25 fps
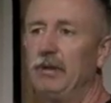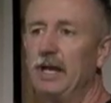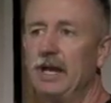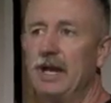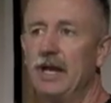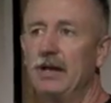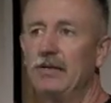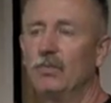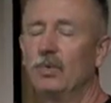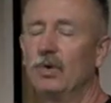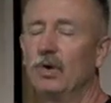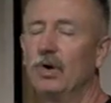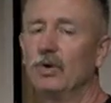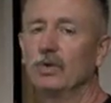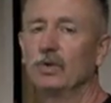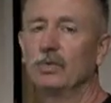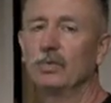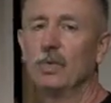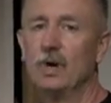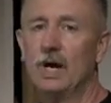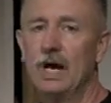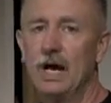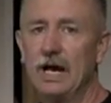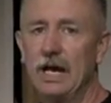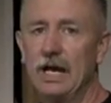ban
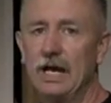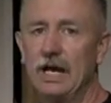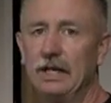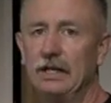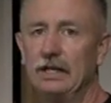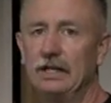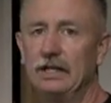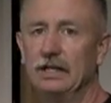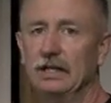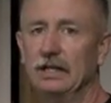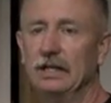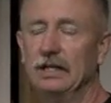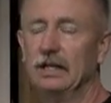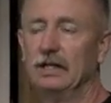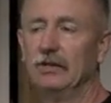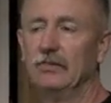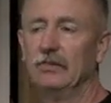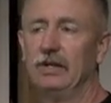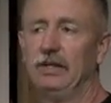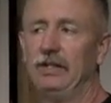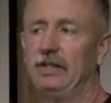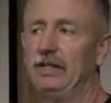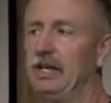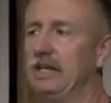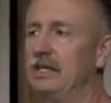worldwide.
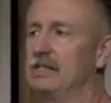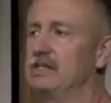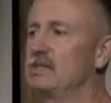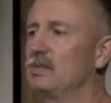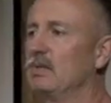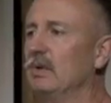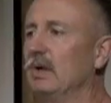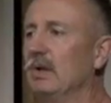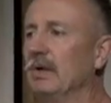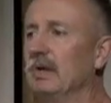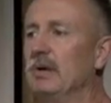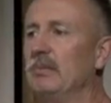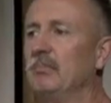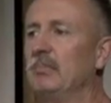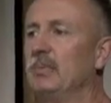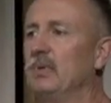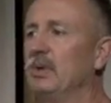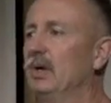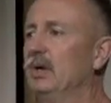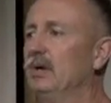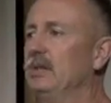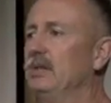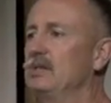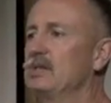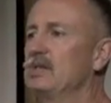We think it's really
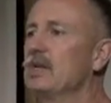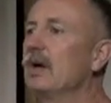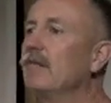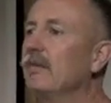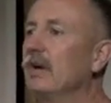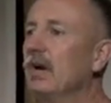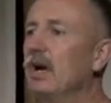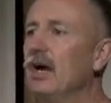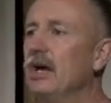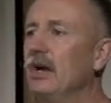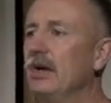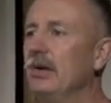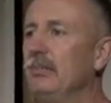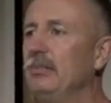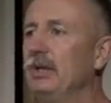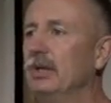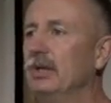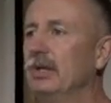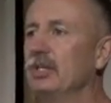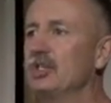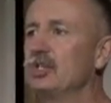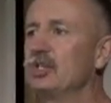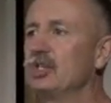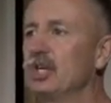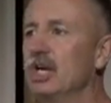important. There's over 100
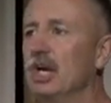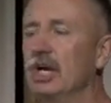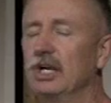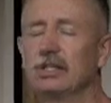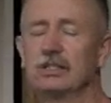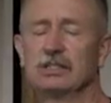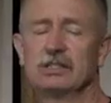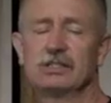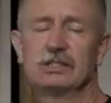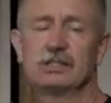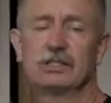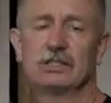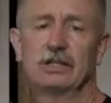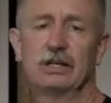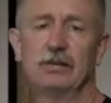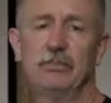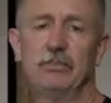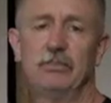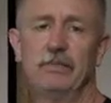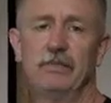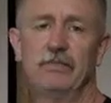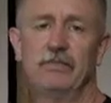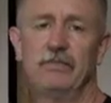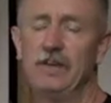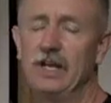million sharks
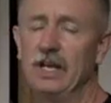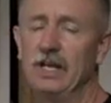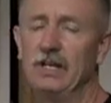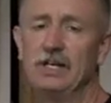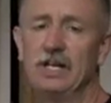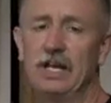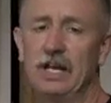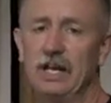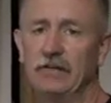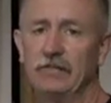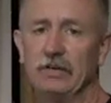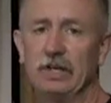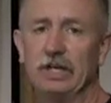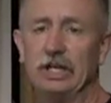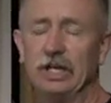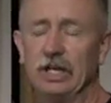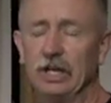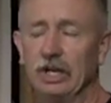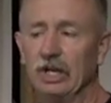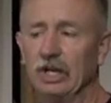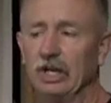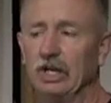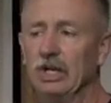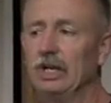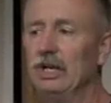finned every
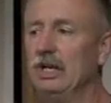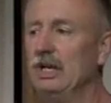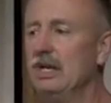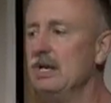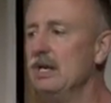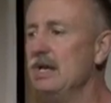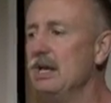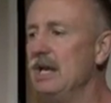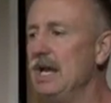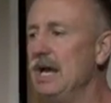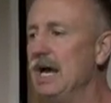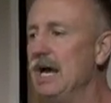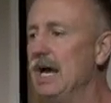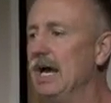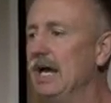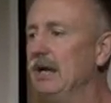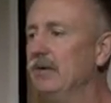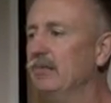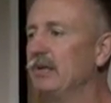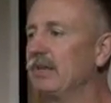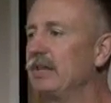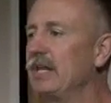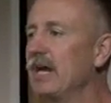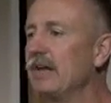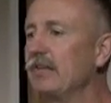year.
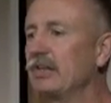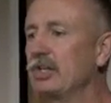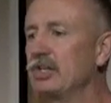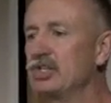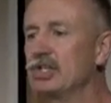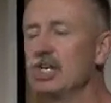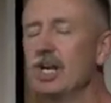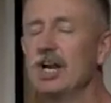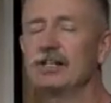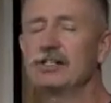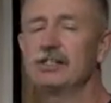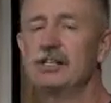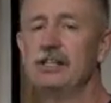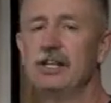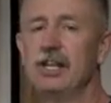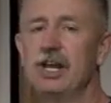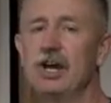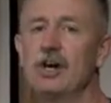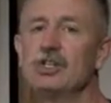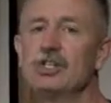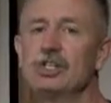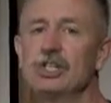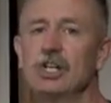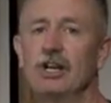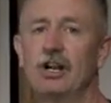And without the sharks in the
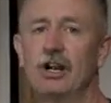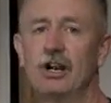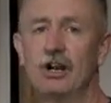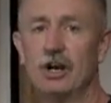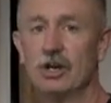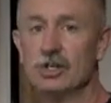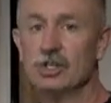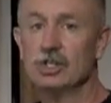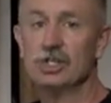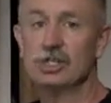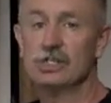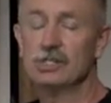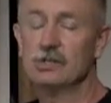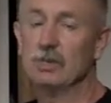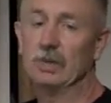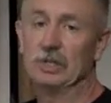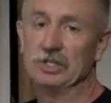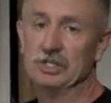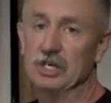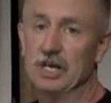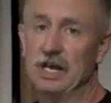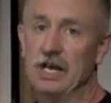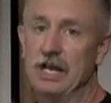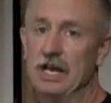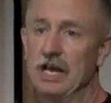ocean, our oceans will
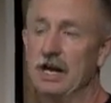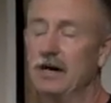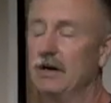die